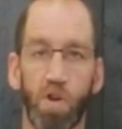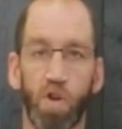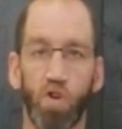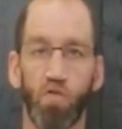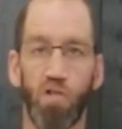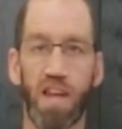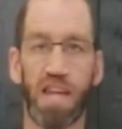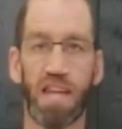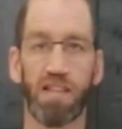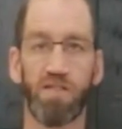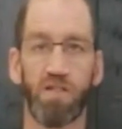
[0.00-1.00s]
to
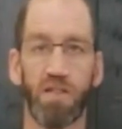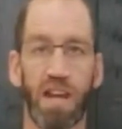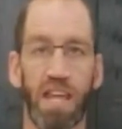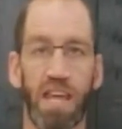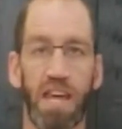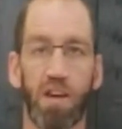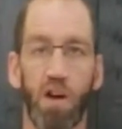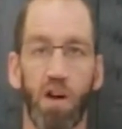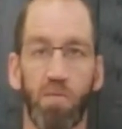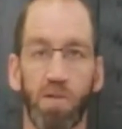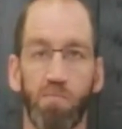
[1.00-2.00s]
crank it so that I get
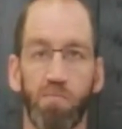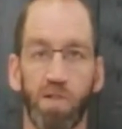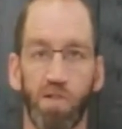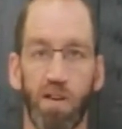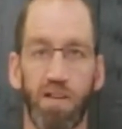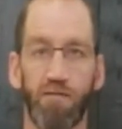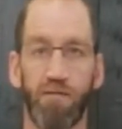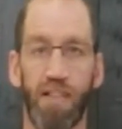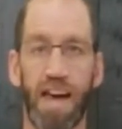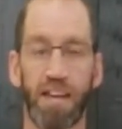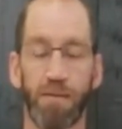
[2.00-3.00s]
almost straight
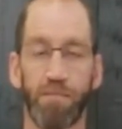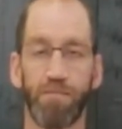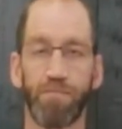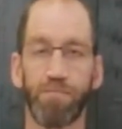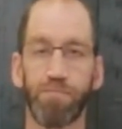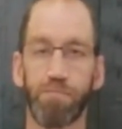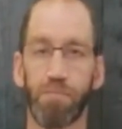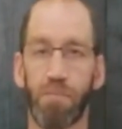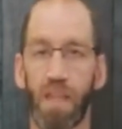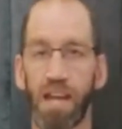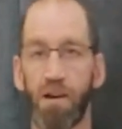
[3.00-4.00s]
flat.
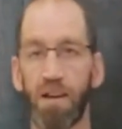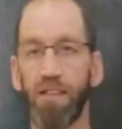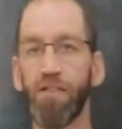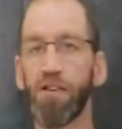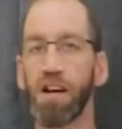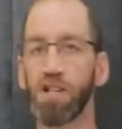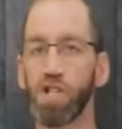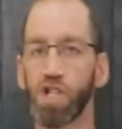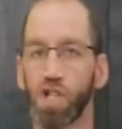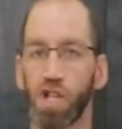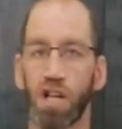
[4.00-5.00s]
Now, if you're
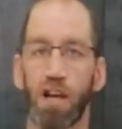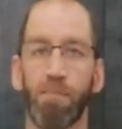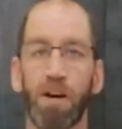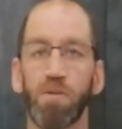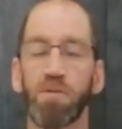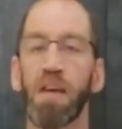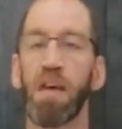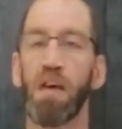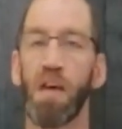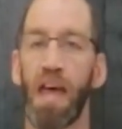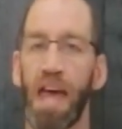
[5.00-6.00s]
unsure about
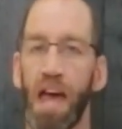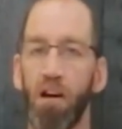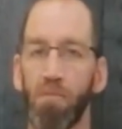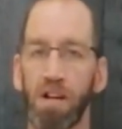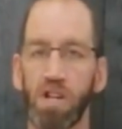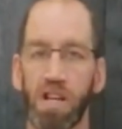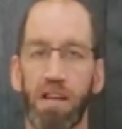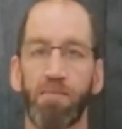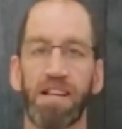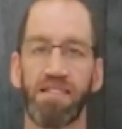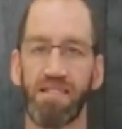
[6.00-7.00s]
how much
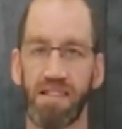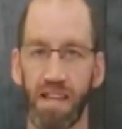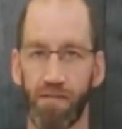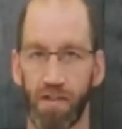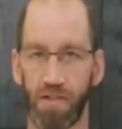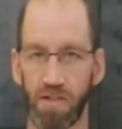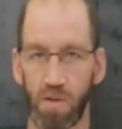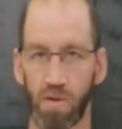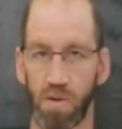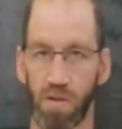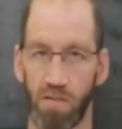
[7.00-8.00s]
am I stiff on this
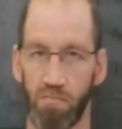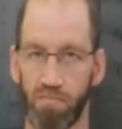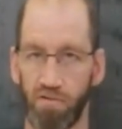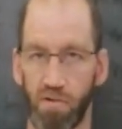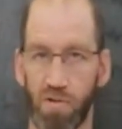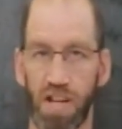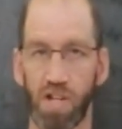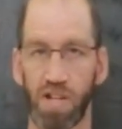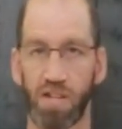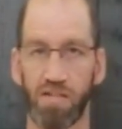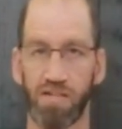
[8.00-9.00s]
whole
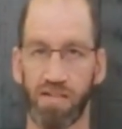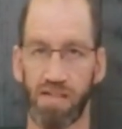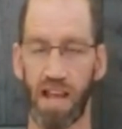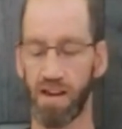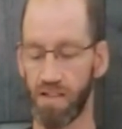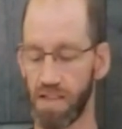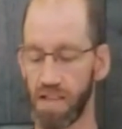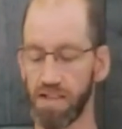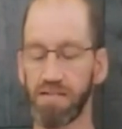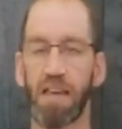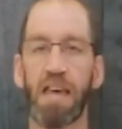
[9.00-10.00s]
pronation side of
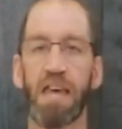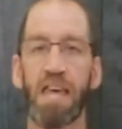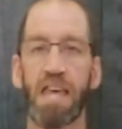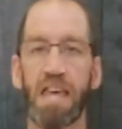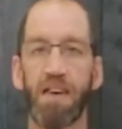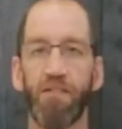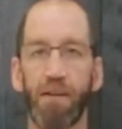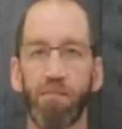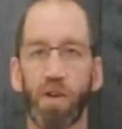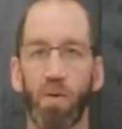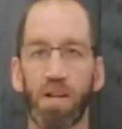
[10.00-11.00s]
things, if
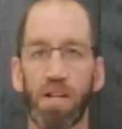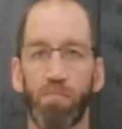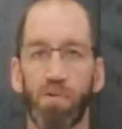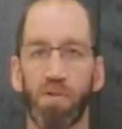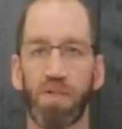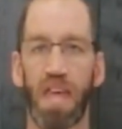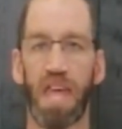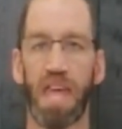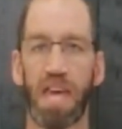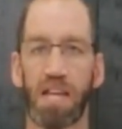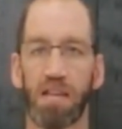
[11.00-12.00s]
I'm going to put the
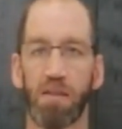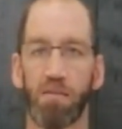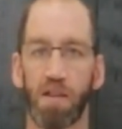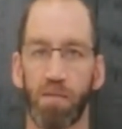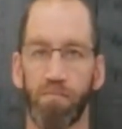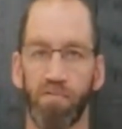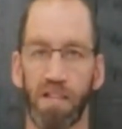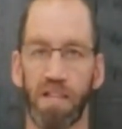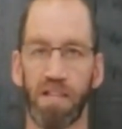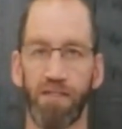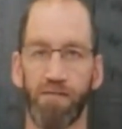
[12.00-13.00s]
hand
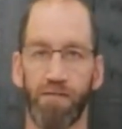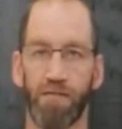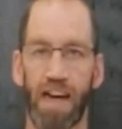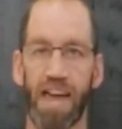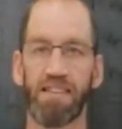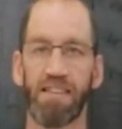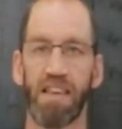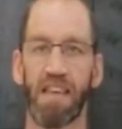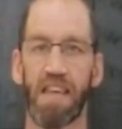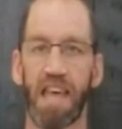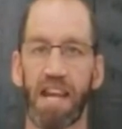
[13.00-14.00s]
completely flat
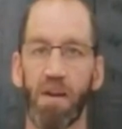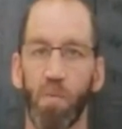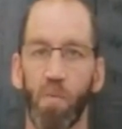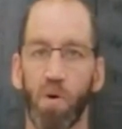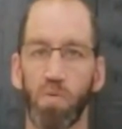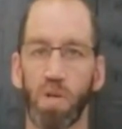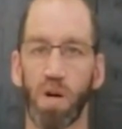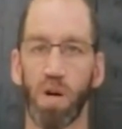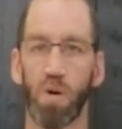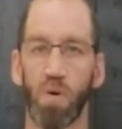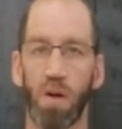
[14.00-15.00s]
and it won't
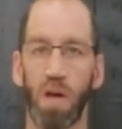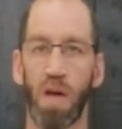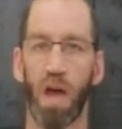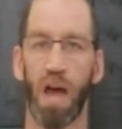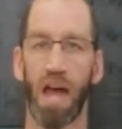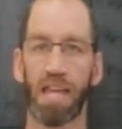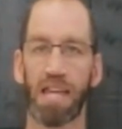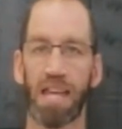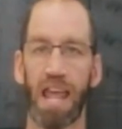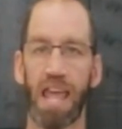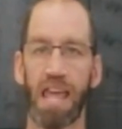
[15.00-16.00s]
go, I
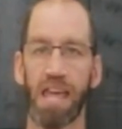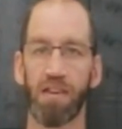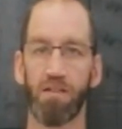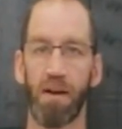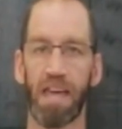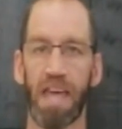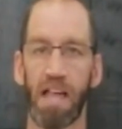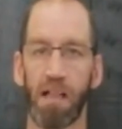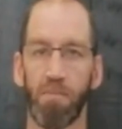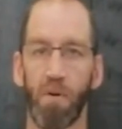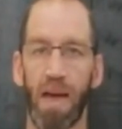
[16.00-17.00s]
can angle my
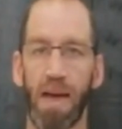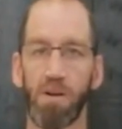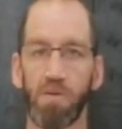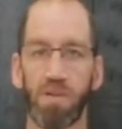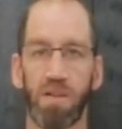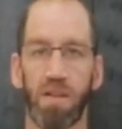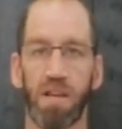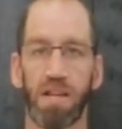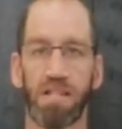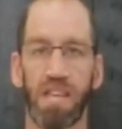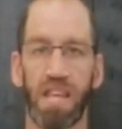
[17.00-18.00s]
elbow out
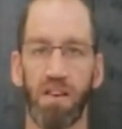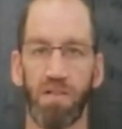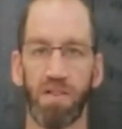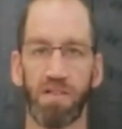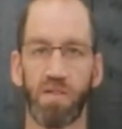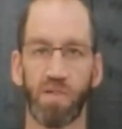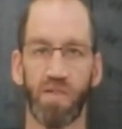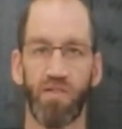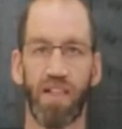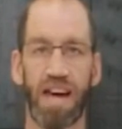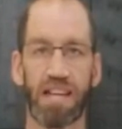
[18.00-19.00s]
until this
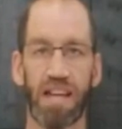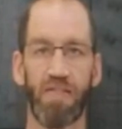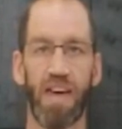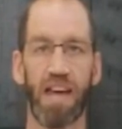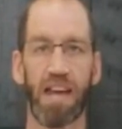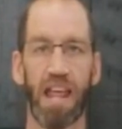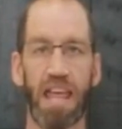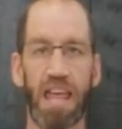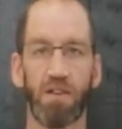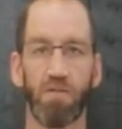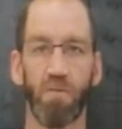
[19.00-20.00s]
goes flat, and that
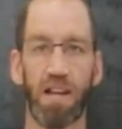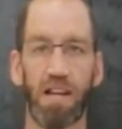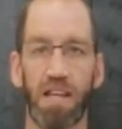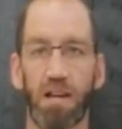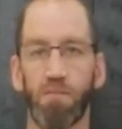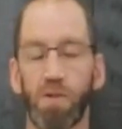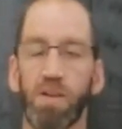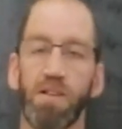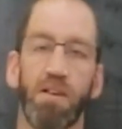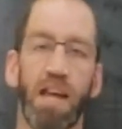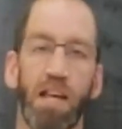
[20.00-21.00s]
angle right here
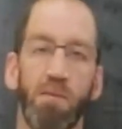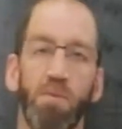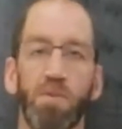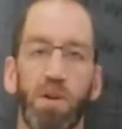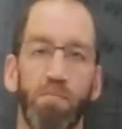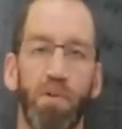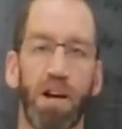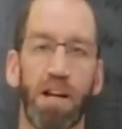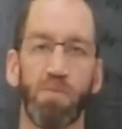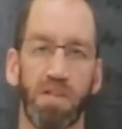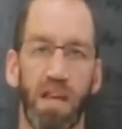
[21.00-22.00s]
between your elbow and your
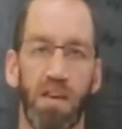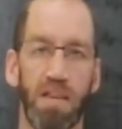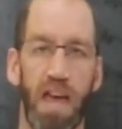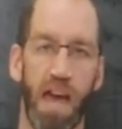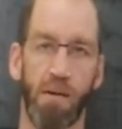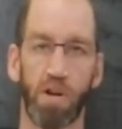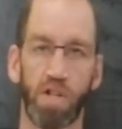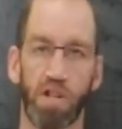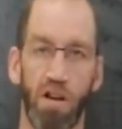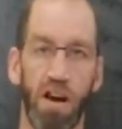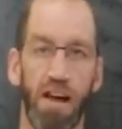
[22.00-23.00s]
body will tell you how
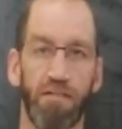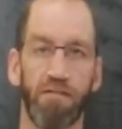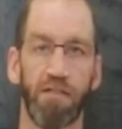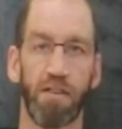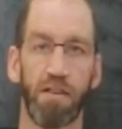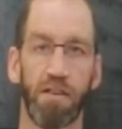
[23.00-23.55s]
much you're off.